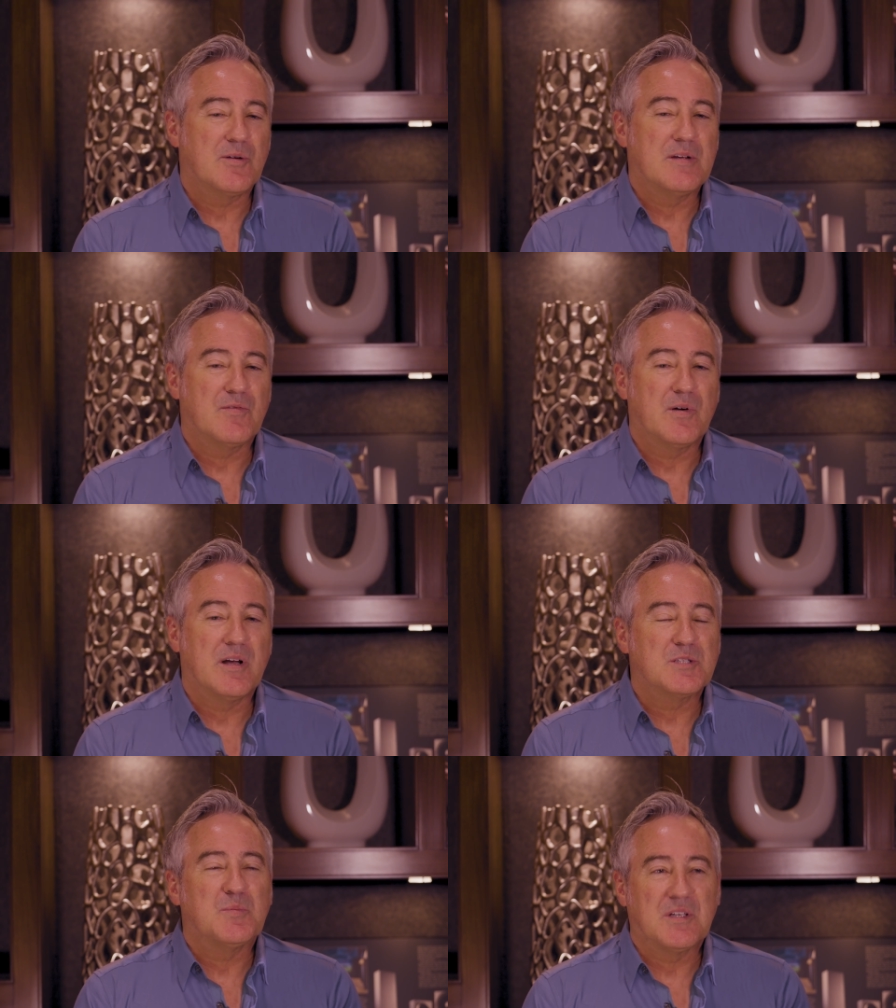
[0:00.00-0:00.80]
great for
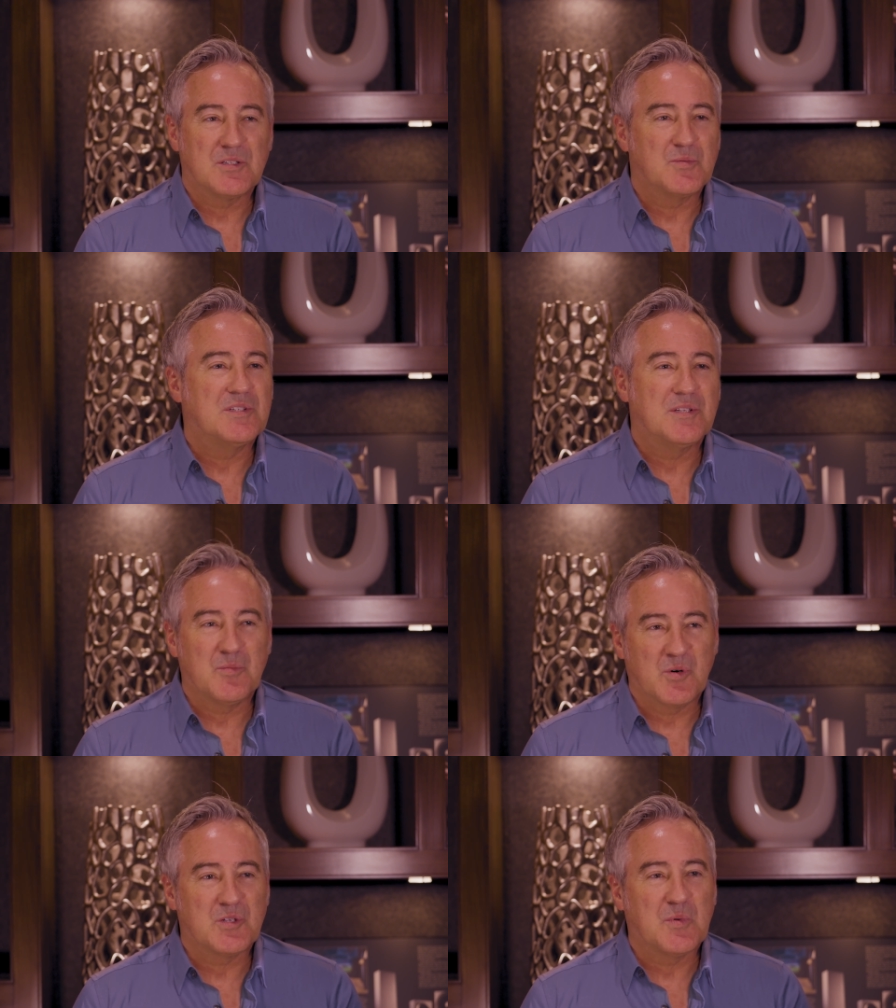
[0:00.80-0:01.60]
us because we sell
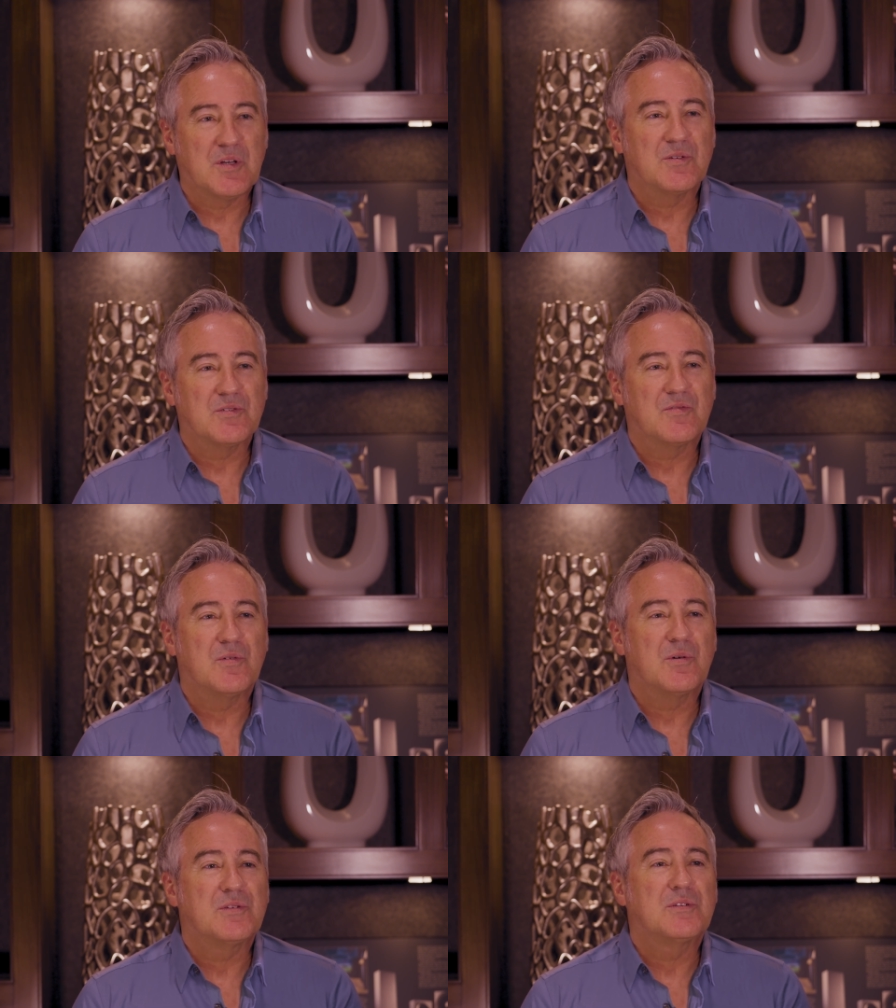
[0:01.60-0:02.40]
more speakers, of
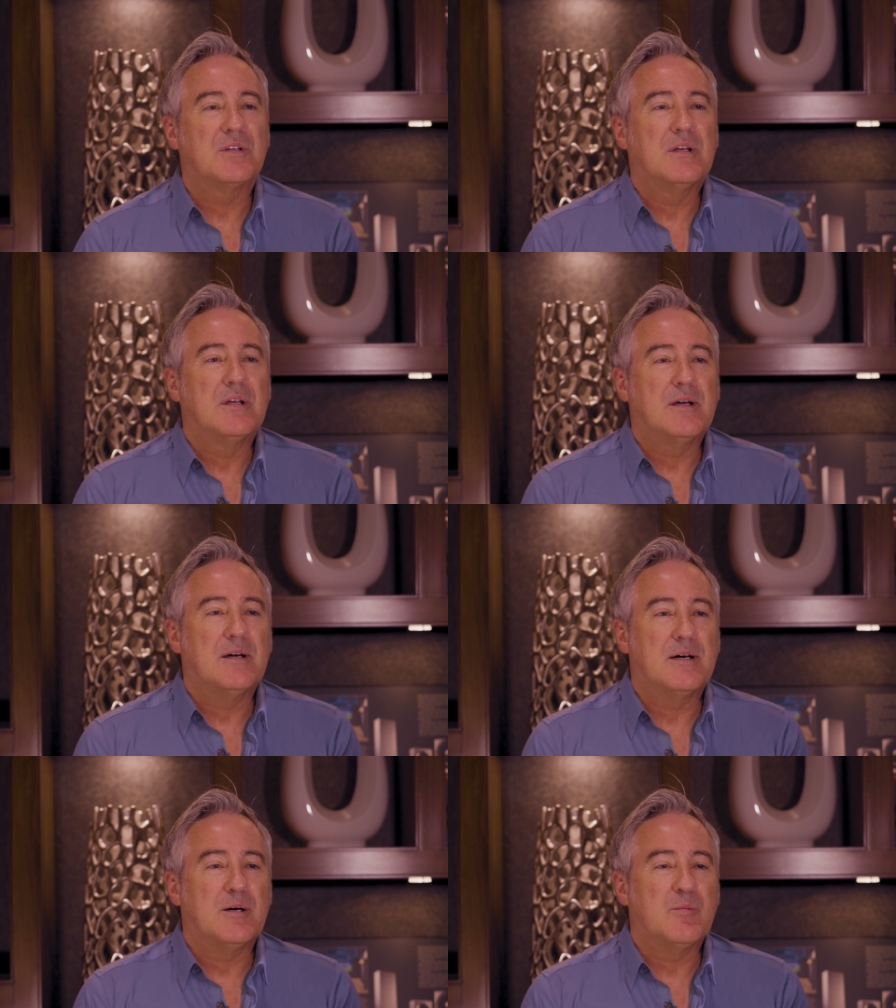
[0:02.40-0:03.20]
course.
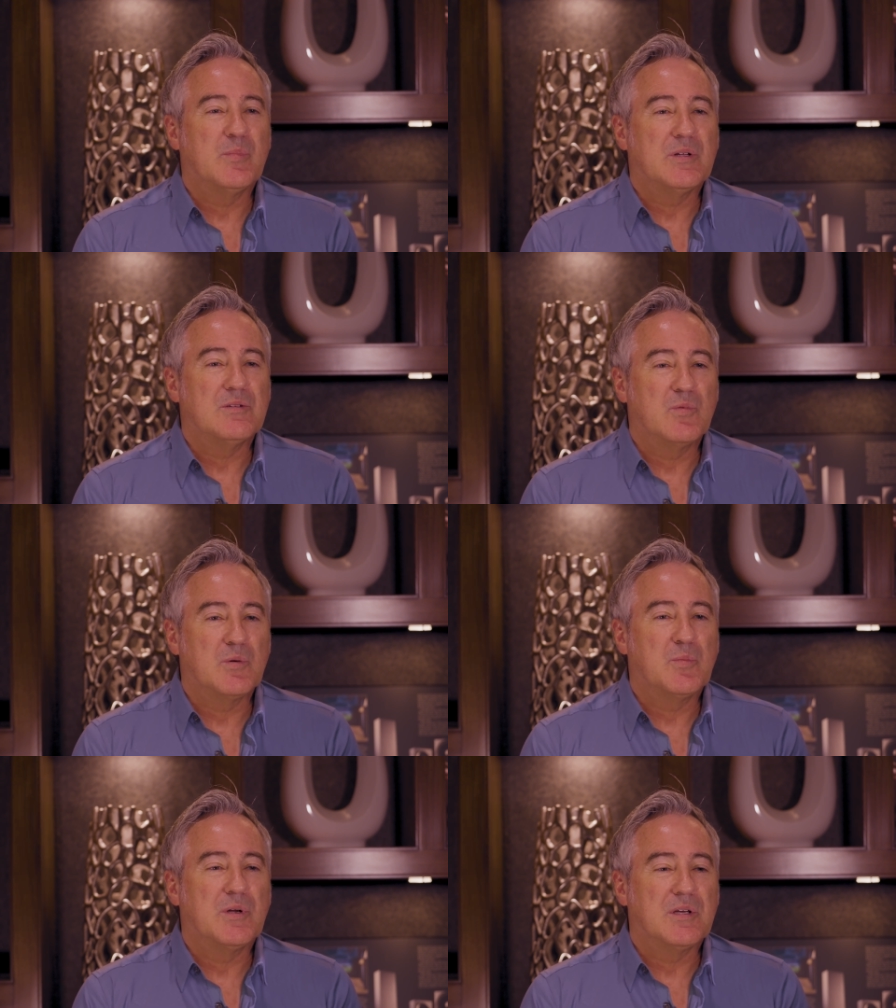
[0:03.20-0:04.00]
Um, but we're
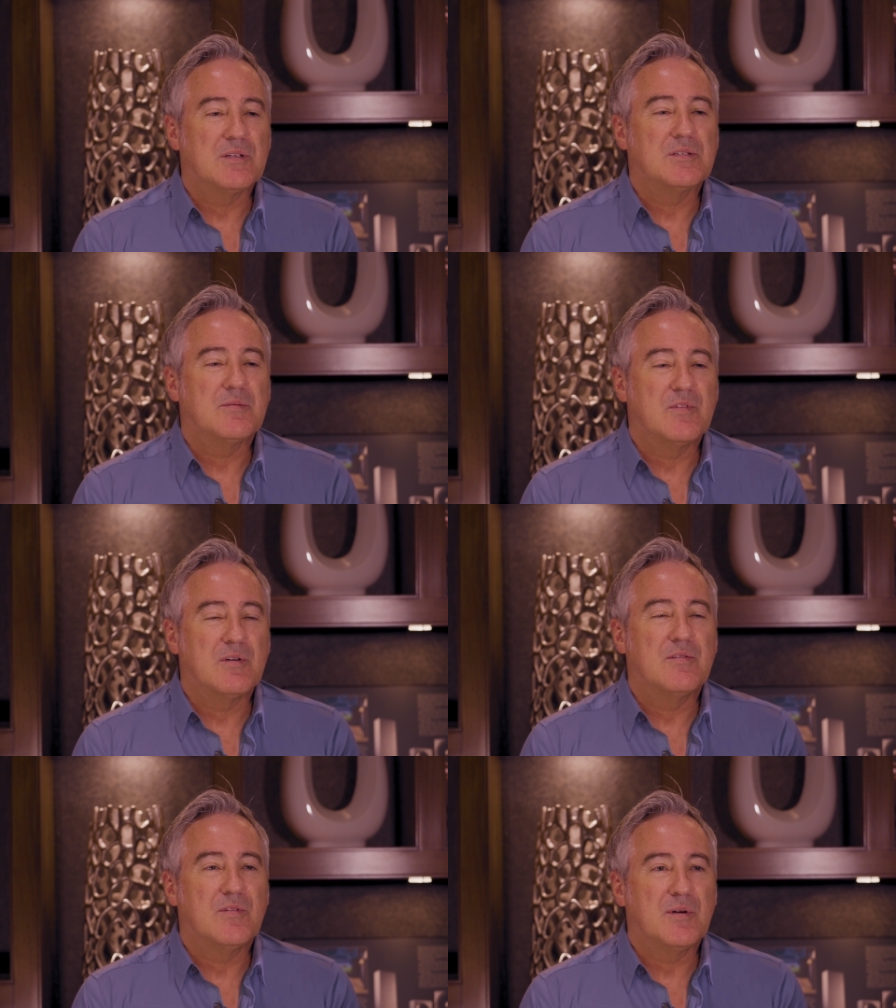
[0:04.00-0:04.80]
putting in some
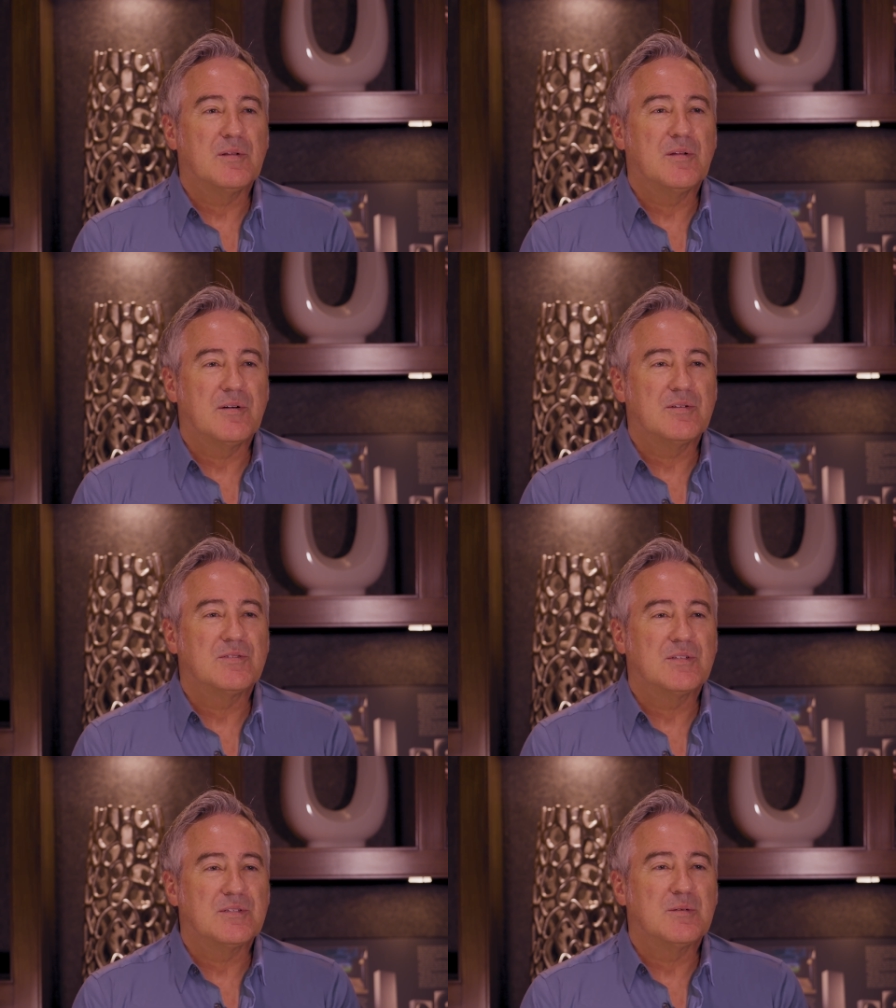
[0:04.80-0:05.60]
very, very large
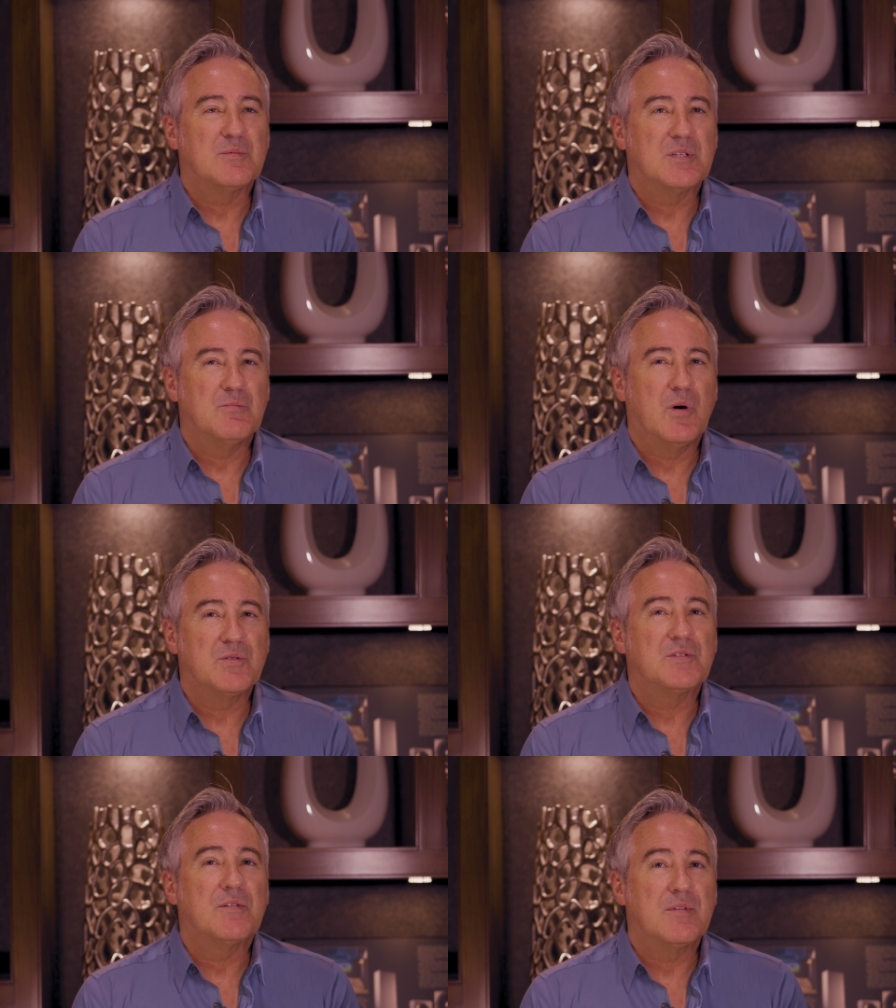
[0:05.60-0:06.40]
systems, and
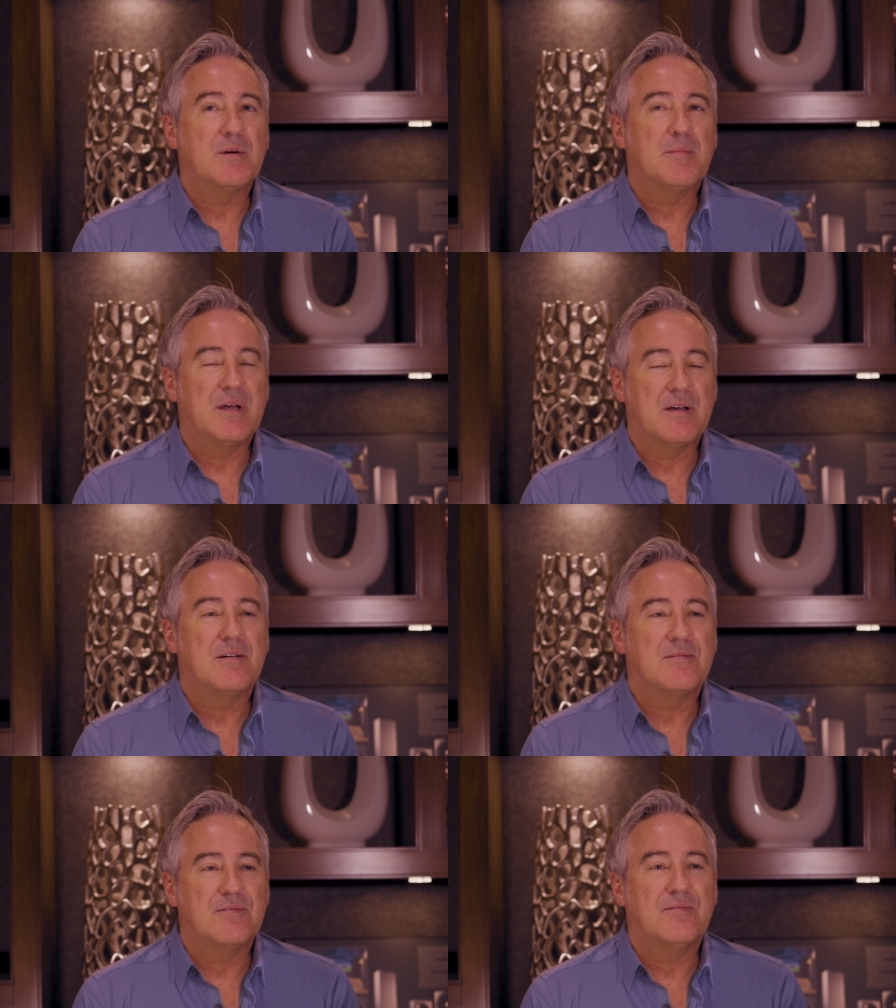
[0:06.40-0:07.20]
most of them
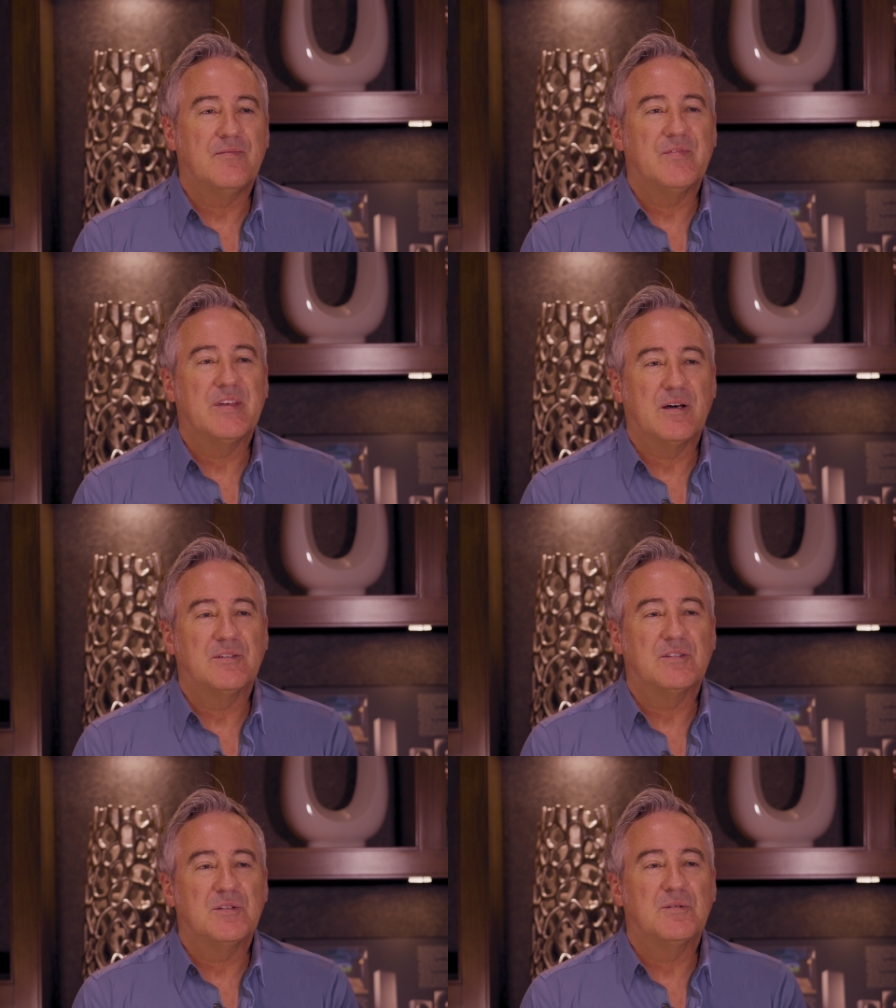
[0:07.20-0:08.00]
have the
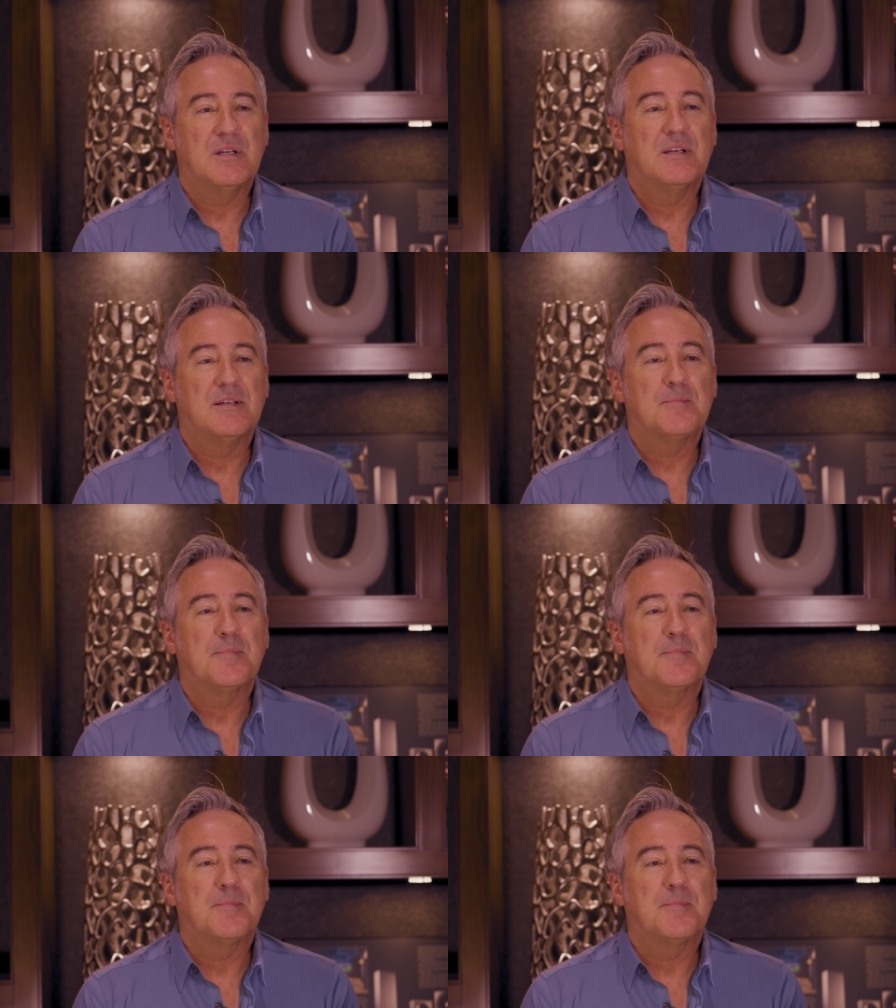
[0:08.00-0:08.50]
Altitude in it.